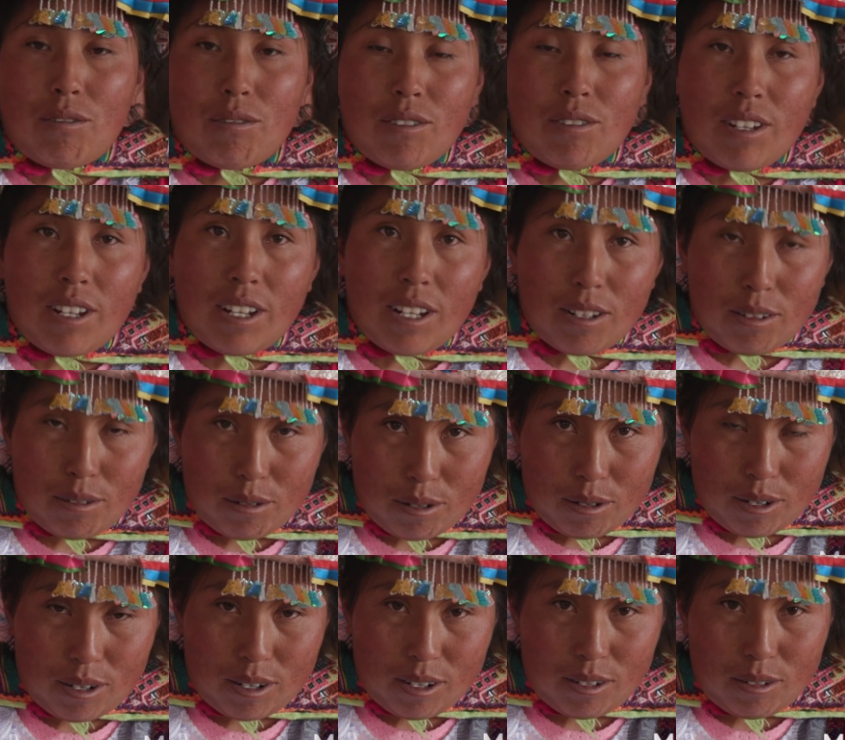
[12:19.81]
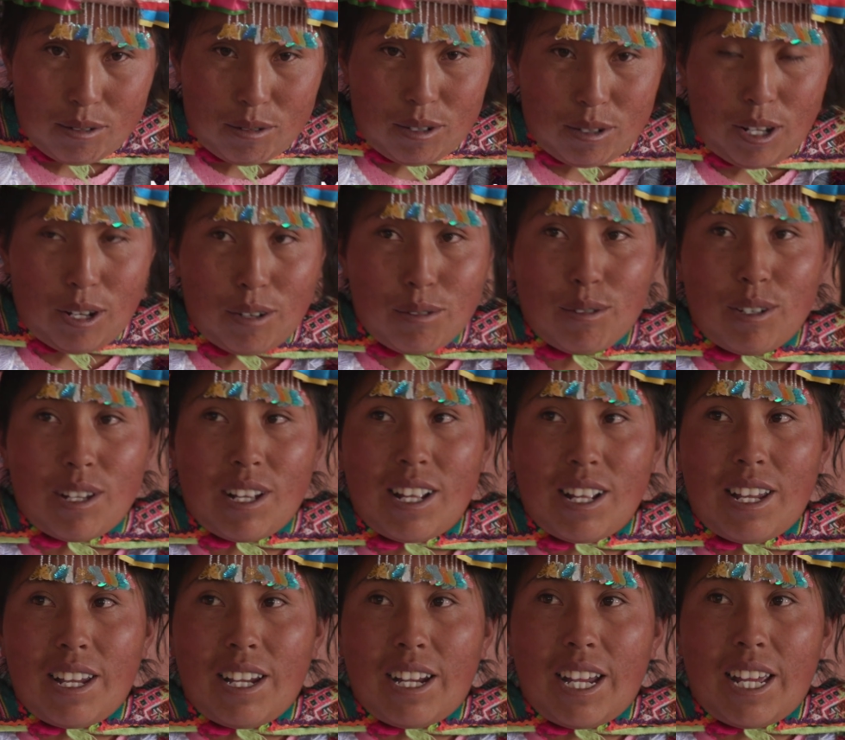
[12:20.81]
I want to say a big thanks to
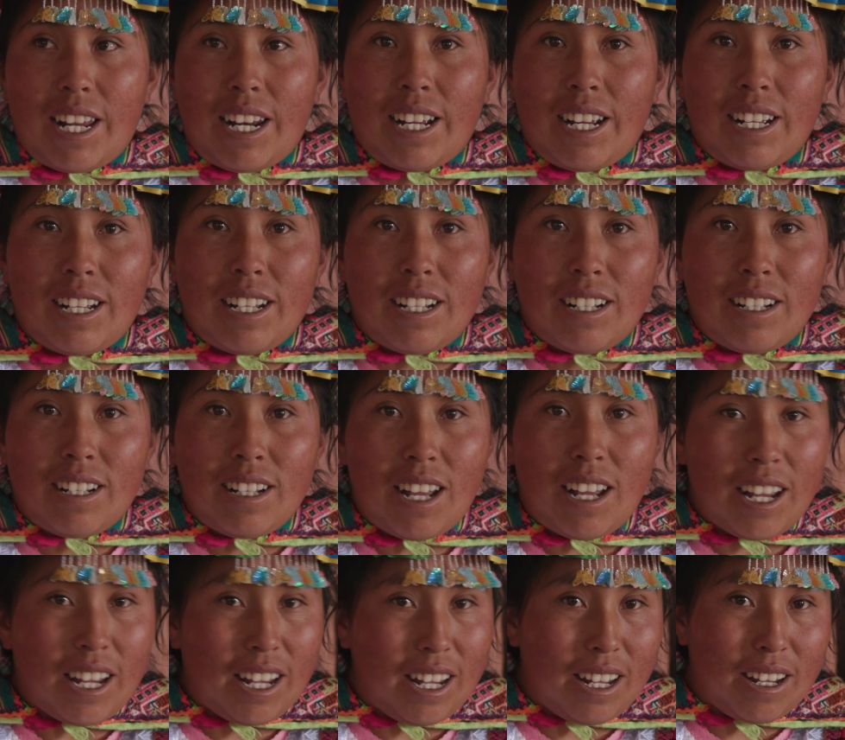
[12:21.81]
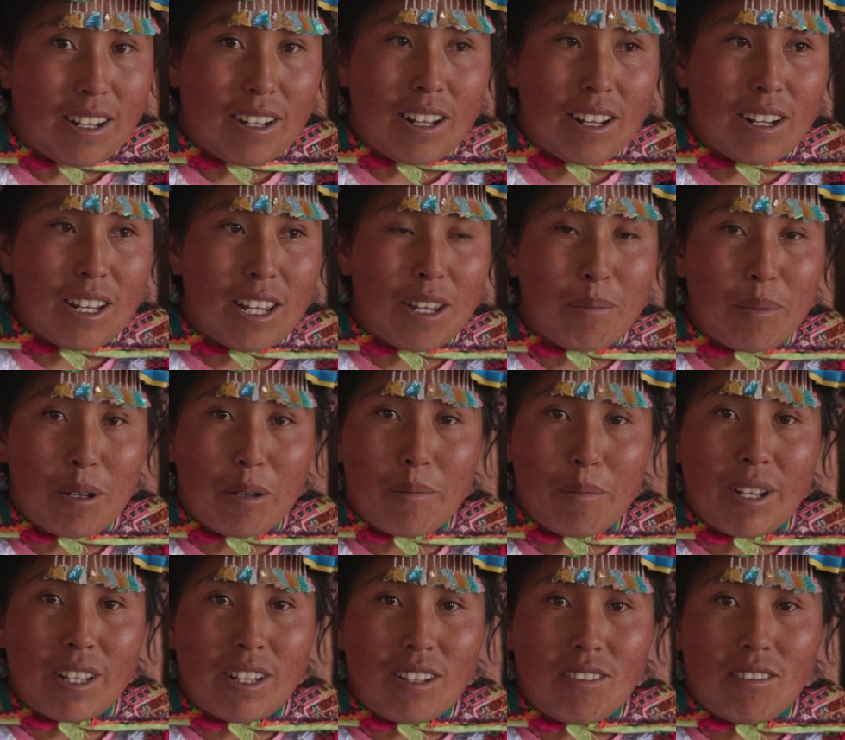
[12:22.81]
ADRA for coming and helping us build our
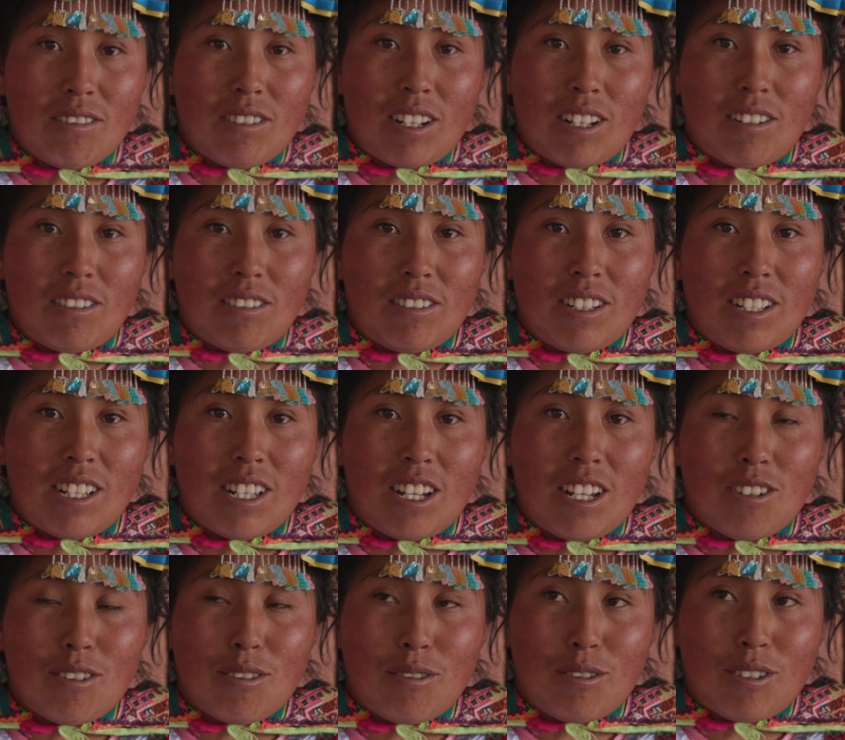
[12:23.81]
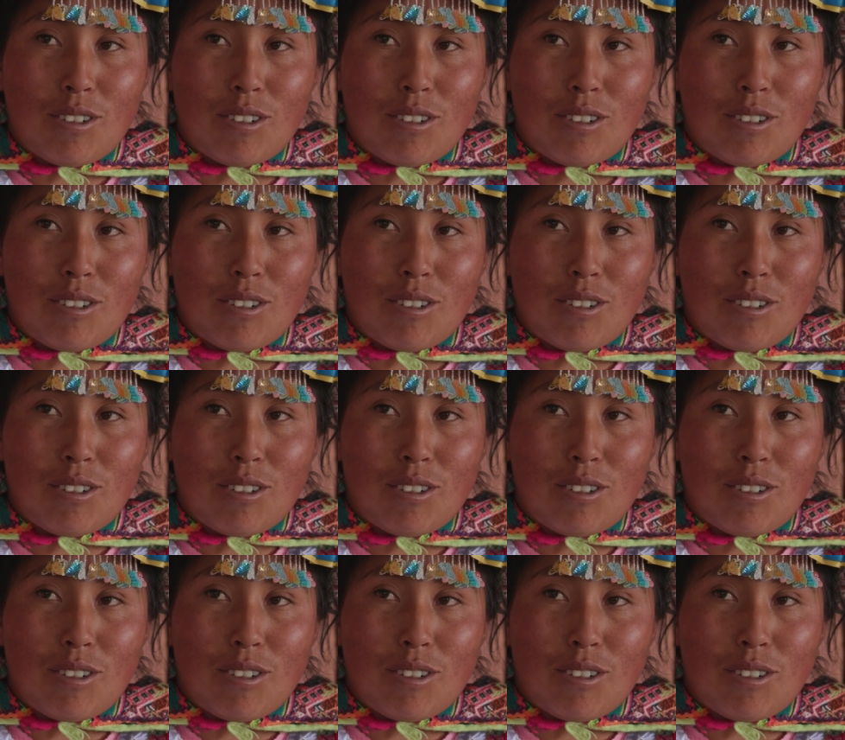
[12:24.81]
new beautiful home.